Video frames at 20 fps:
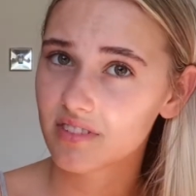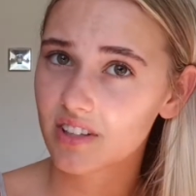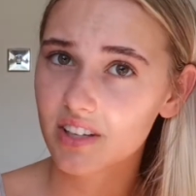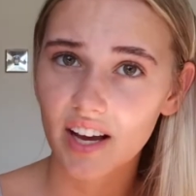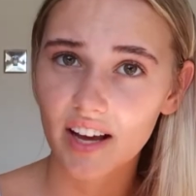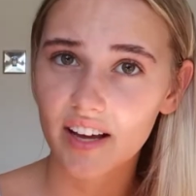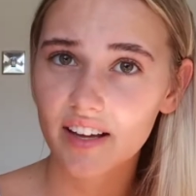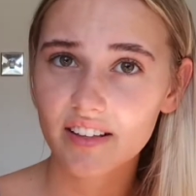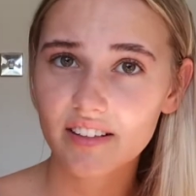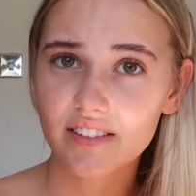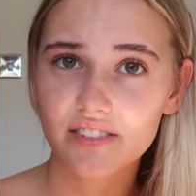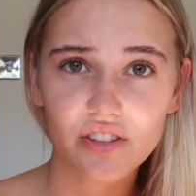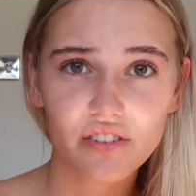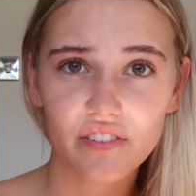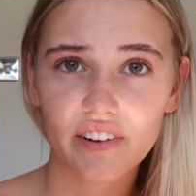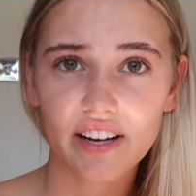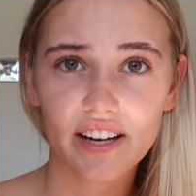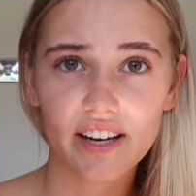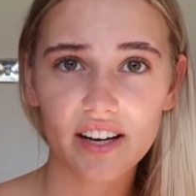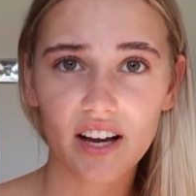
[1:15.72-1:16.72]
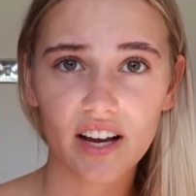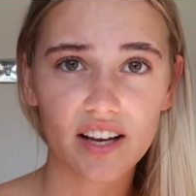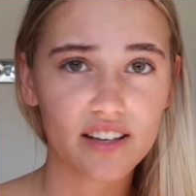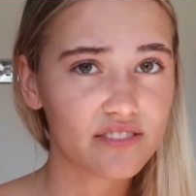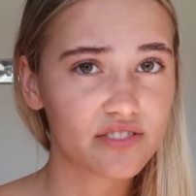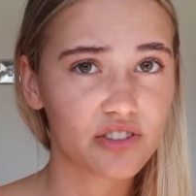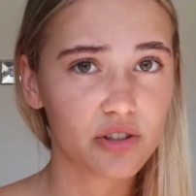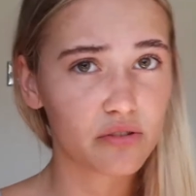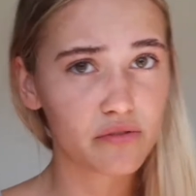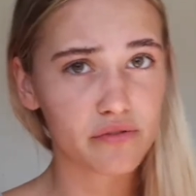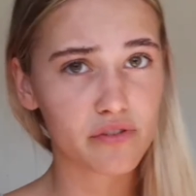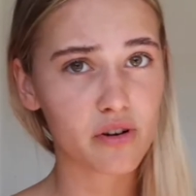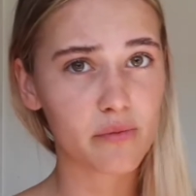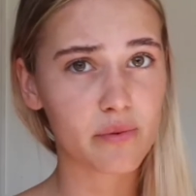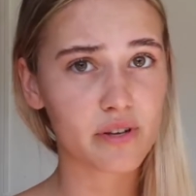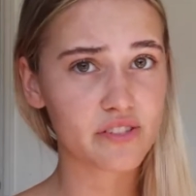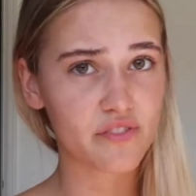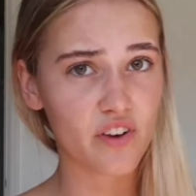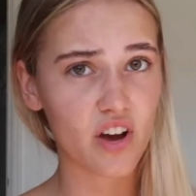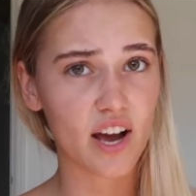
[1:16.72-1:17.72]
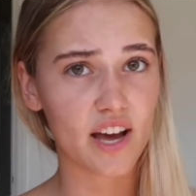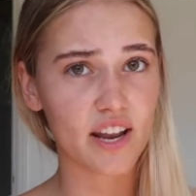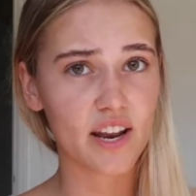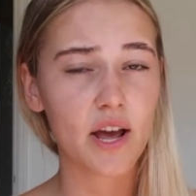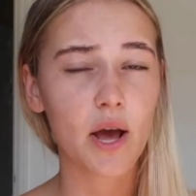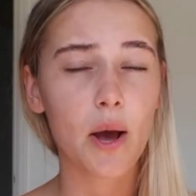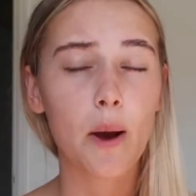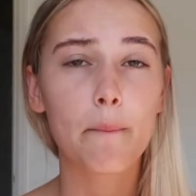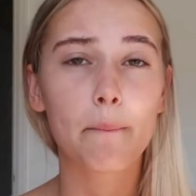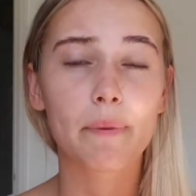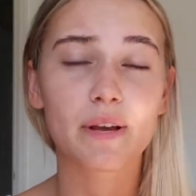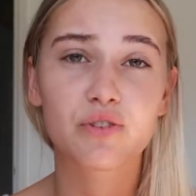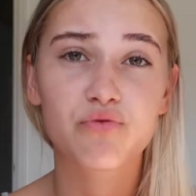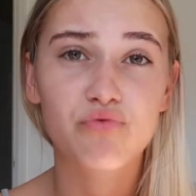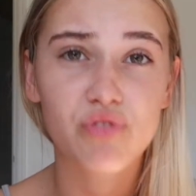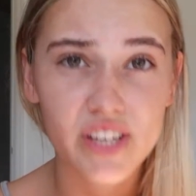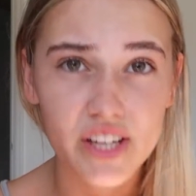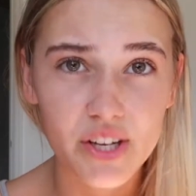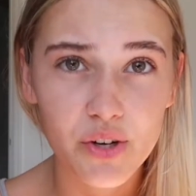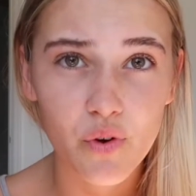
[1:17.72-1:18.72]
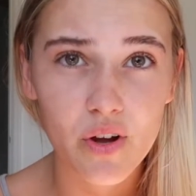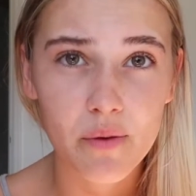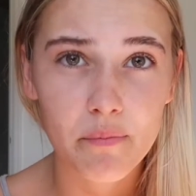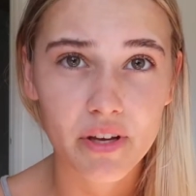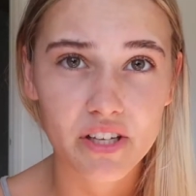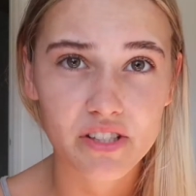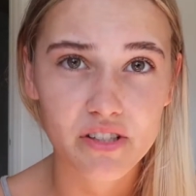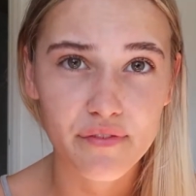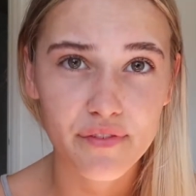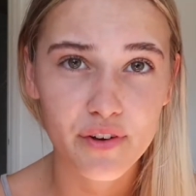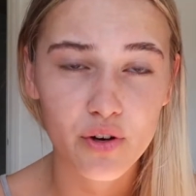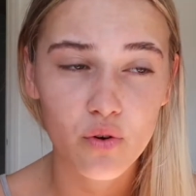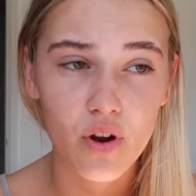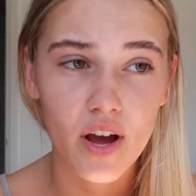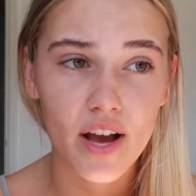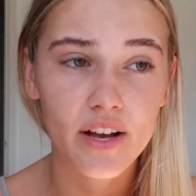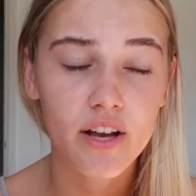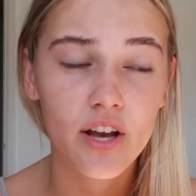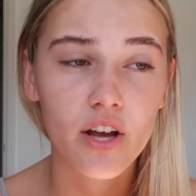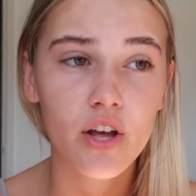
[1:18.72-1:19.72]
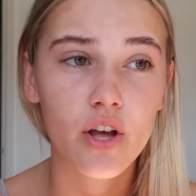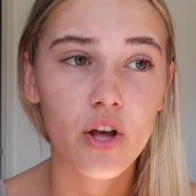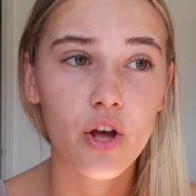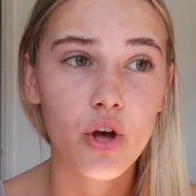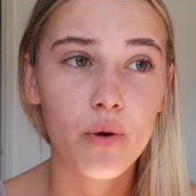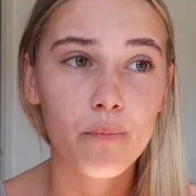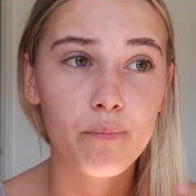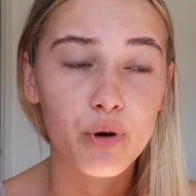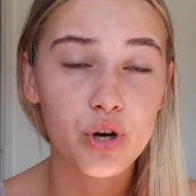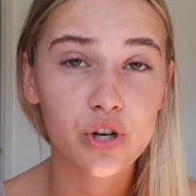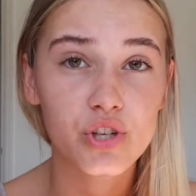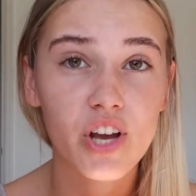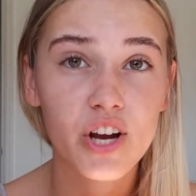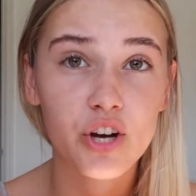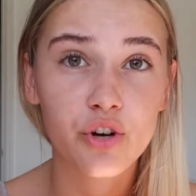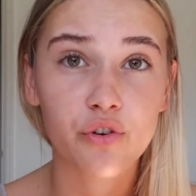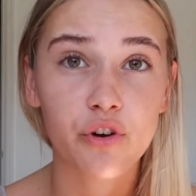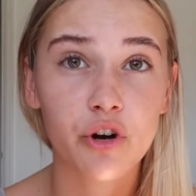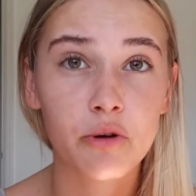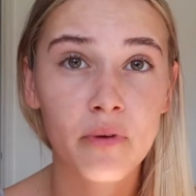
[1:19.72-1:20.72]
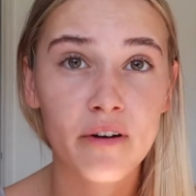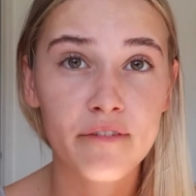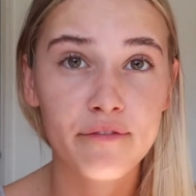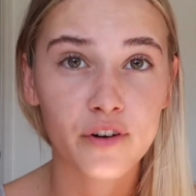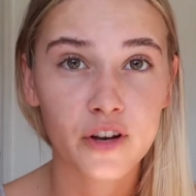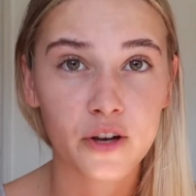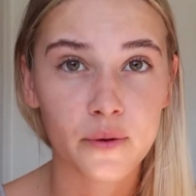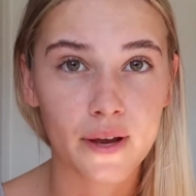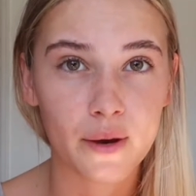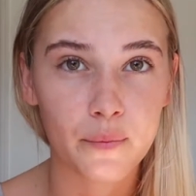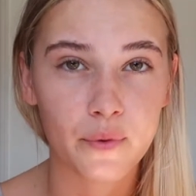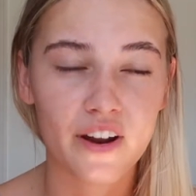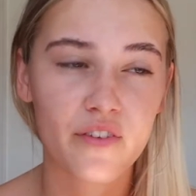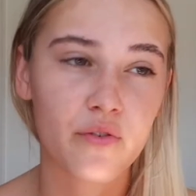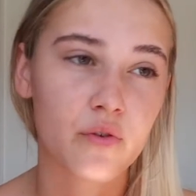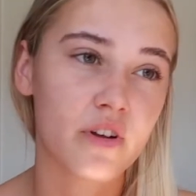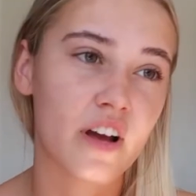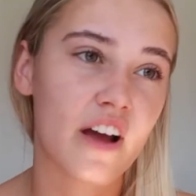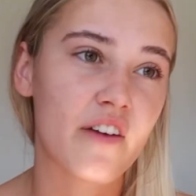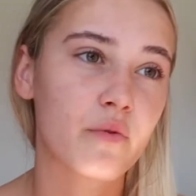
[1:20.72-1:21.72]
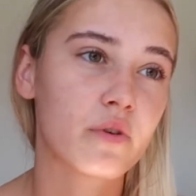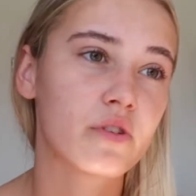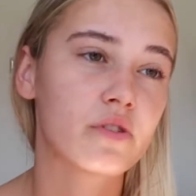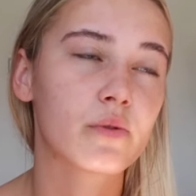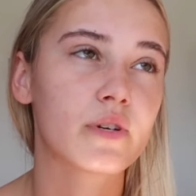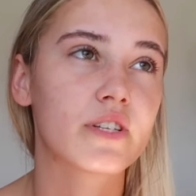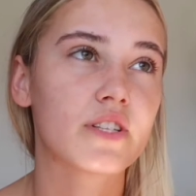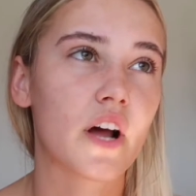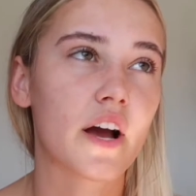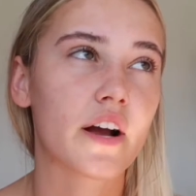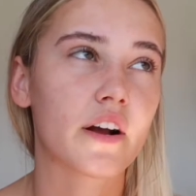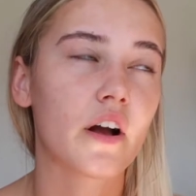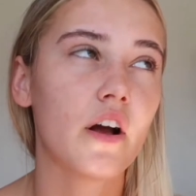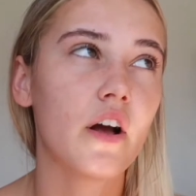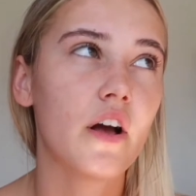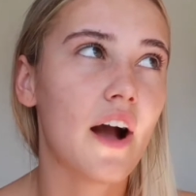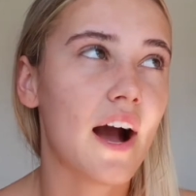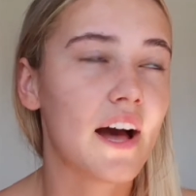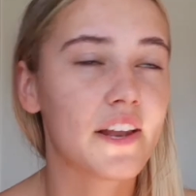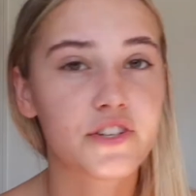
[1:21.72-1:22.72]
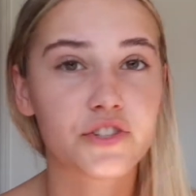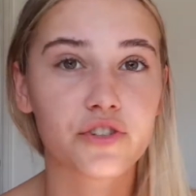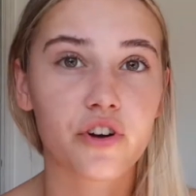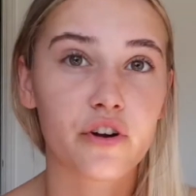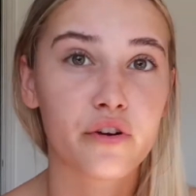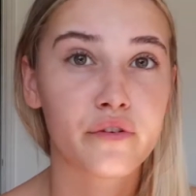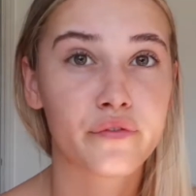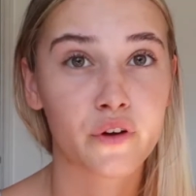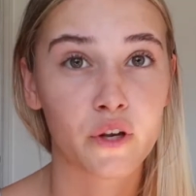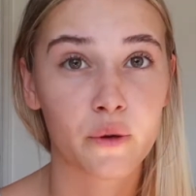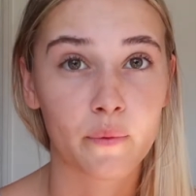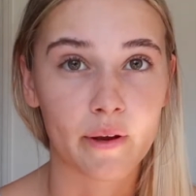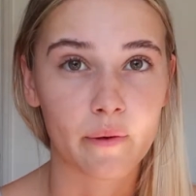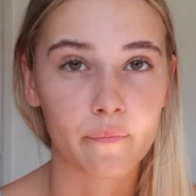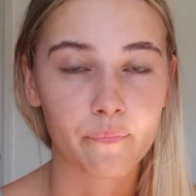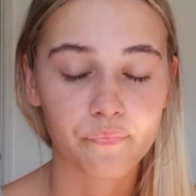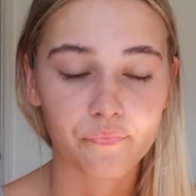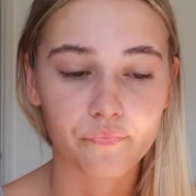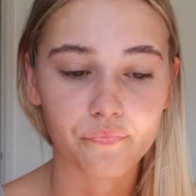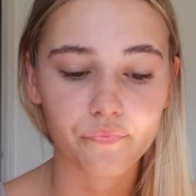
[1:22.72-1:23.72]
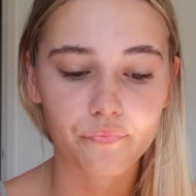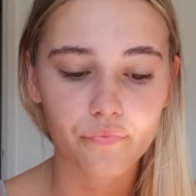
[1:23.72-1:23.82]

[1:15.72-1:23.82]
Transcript: okay, sorry, like, if you don't follow me, it's fine. But it's really annoying me because I feel like, because I grew my following, whenever everyone's always like, how did you grow your following?